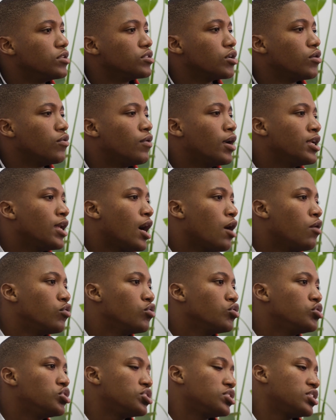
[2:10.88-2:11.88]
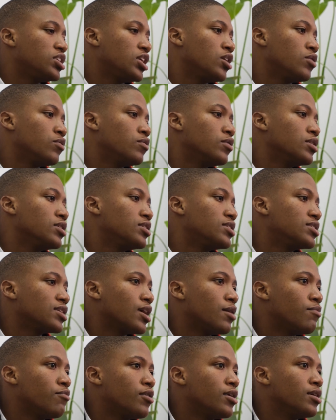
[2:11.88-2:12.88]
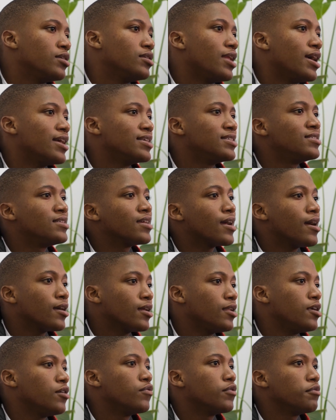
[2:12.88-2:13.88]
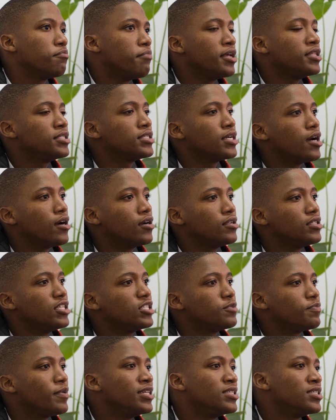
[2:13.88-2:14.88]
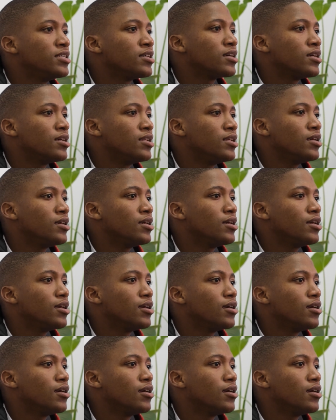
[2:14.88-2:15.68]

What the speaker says: So what I would share with someone that's struggling with mental health is basically